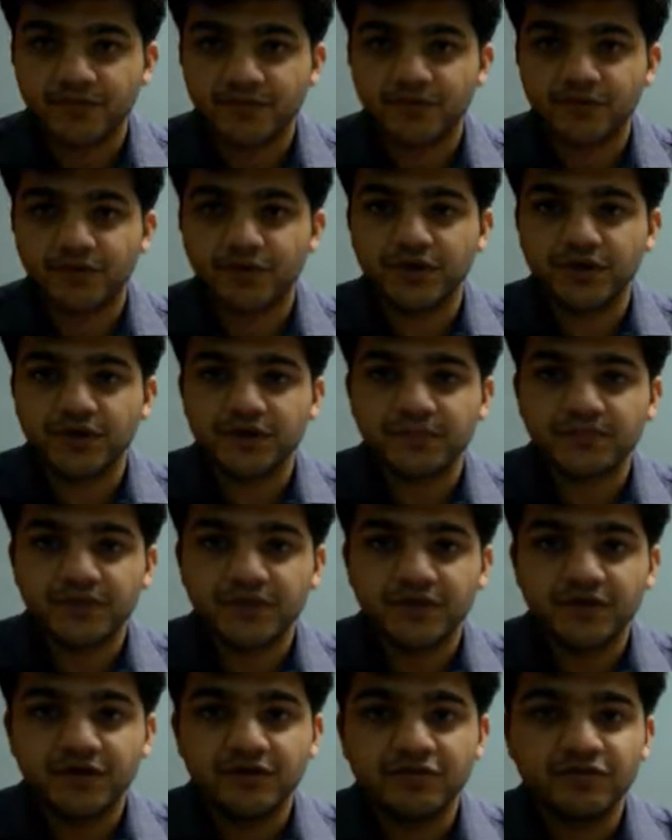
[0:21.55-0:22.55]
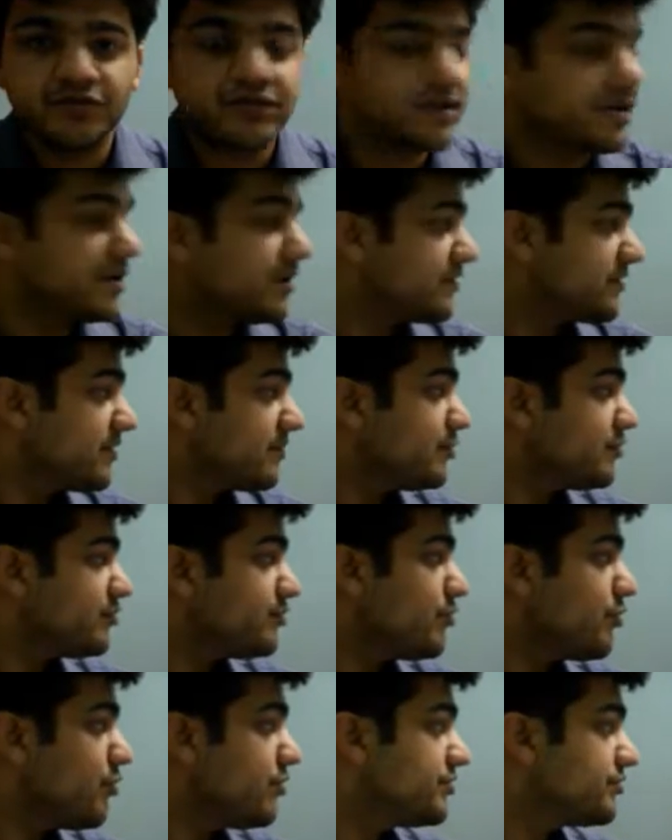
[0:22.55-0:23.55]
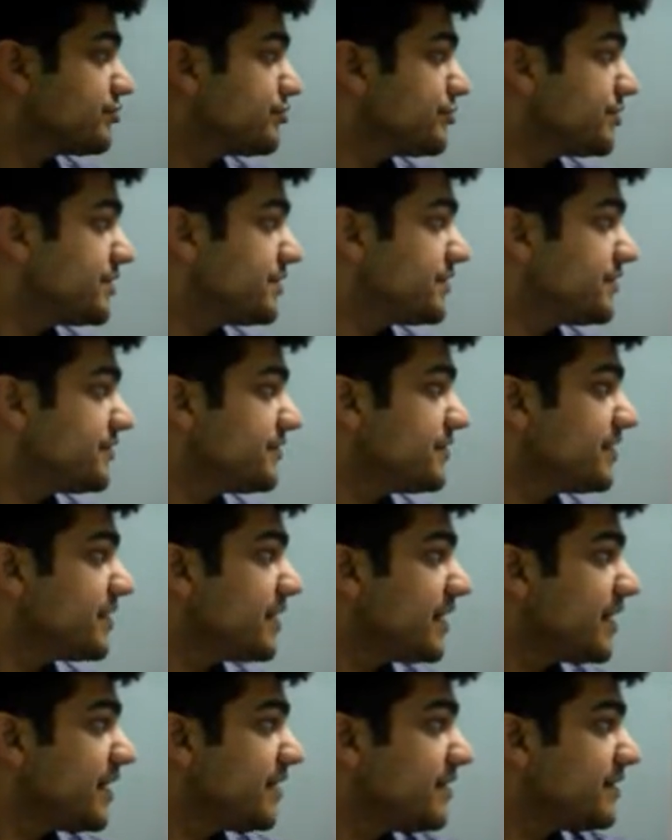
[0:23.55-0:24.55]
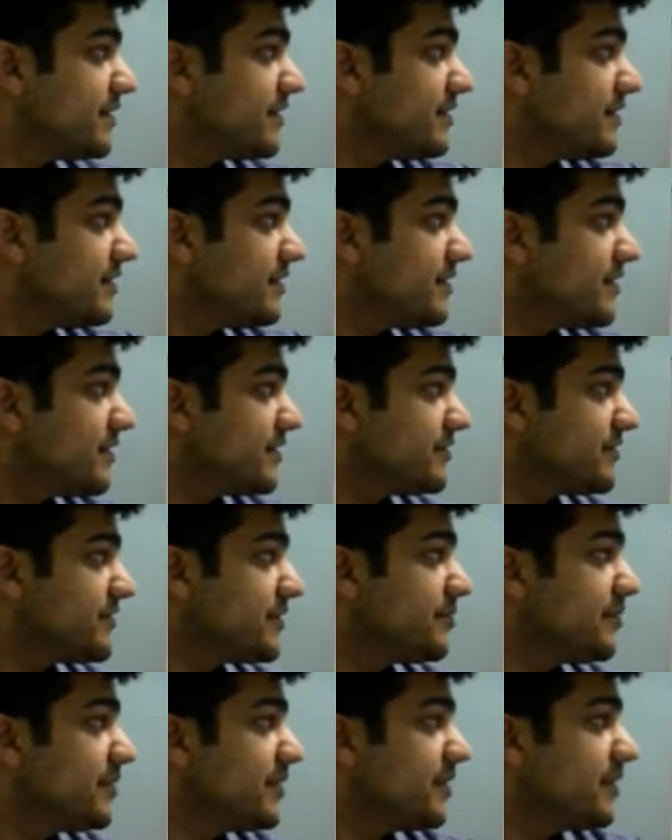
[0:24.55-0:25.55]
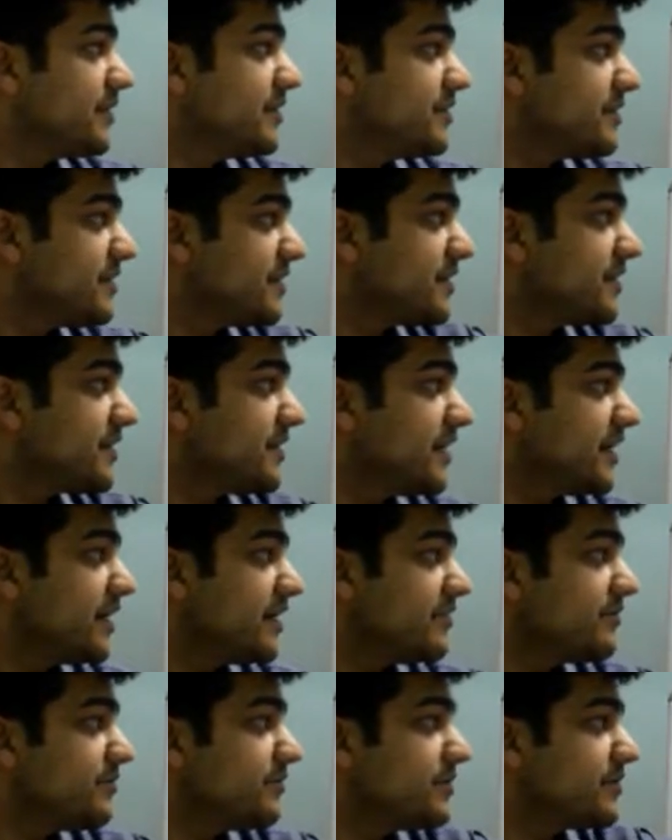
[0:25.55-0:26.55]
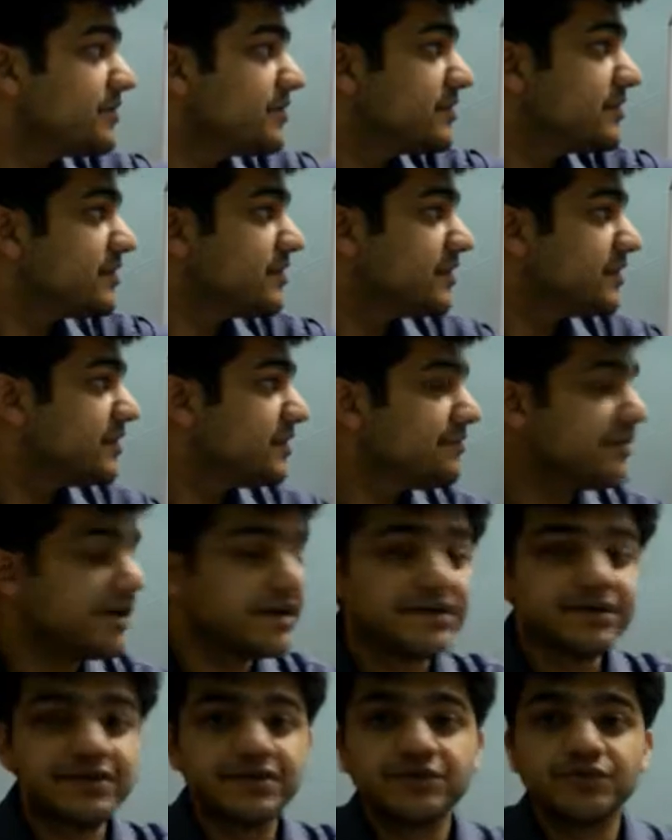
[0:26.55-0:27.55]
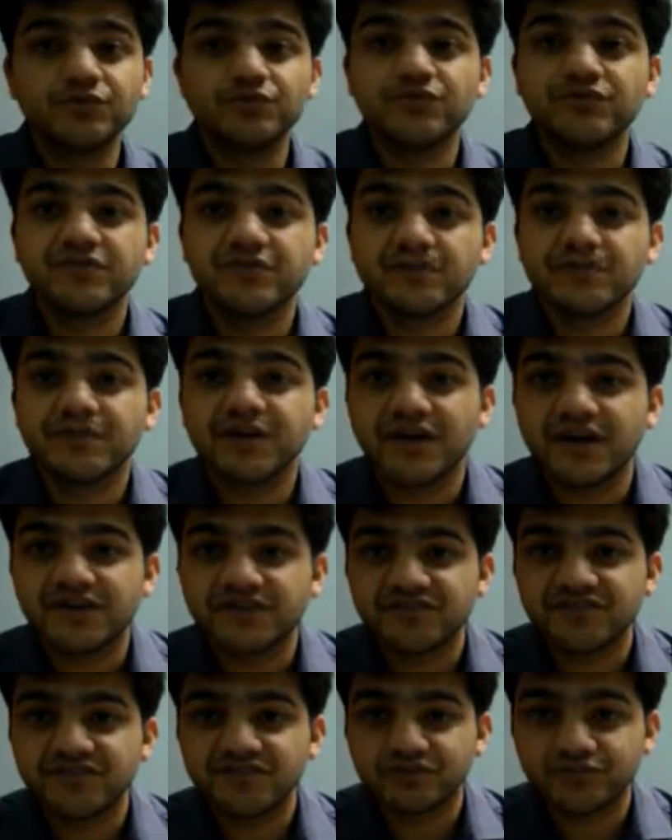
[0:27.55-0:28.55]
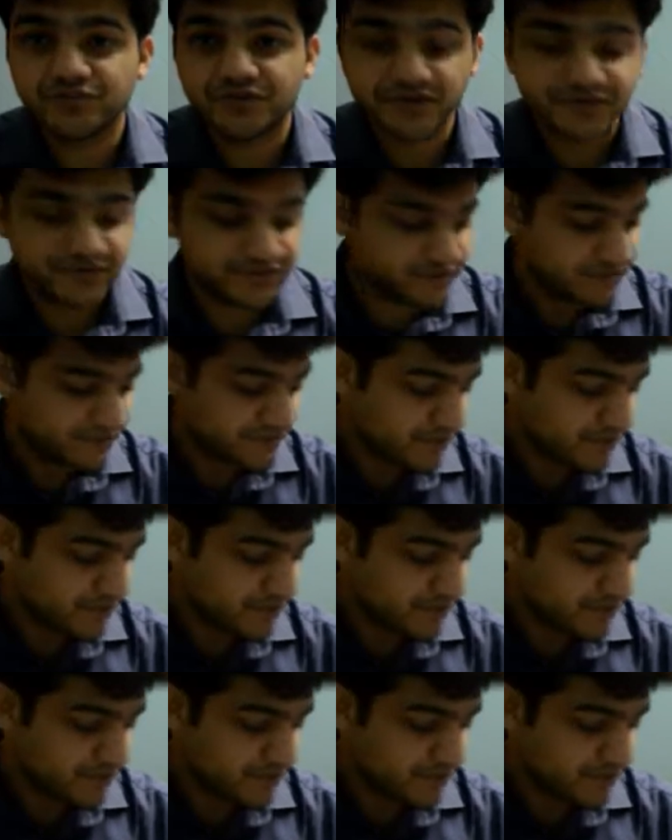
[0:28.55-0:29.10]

Okay, so there are some small squares and then there are some thicker lines which divide it into some larger squares.